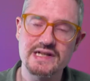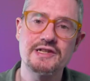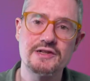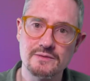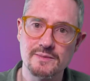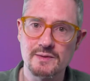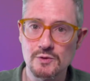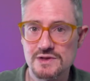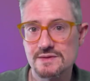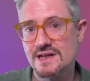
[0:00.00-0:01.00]
shoot will be
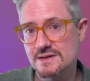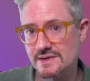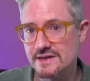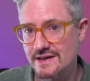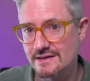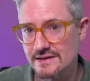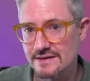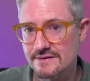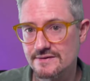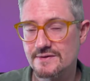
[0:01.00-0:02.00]
watermarked when you
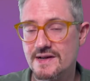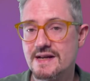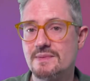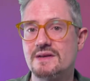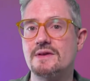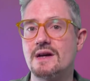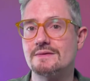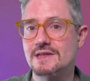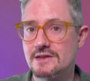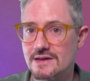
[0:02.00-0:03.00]
download it for free, but if you
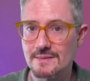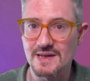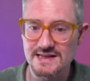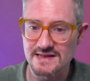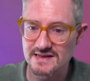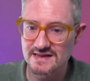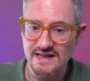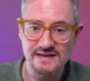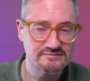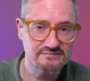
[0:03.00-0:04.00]
have a CueCam license,
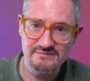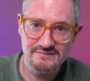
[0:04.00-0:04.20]
then